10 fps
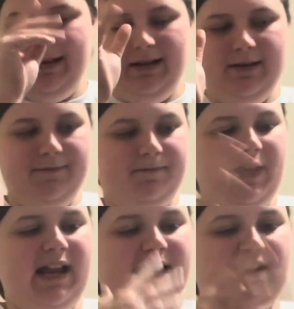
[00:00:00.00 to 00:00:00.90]

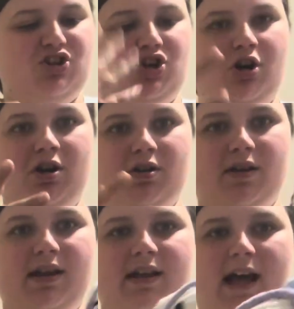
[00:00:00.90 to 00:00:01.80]
kind of like a
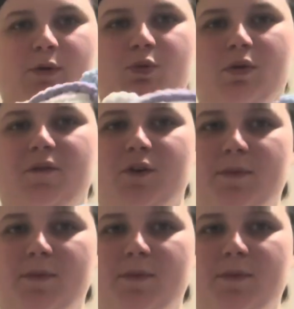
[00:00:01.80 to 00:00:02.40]
shirt. I will refer